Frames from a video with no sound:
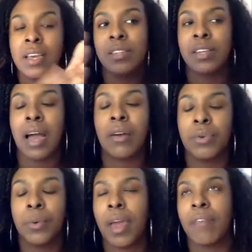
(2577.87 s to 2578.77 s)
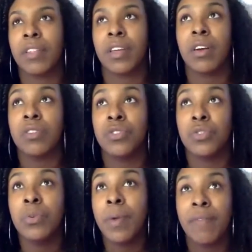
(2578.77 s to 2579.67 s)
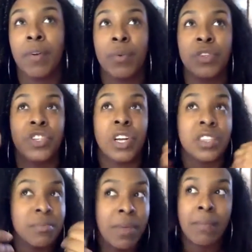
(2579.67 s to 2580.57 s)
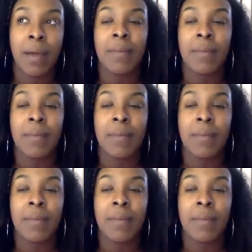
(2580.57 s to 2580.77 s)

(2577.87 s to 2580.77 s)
to now doing everything on Zoom. If it were just me by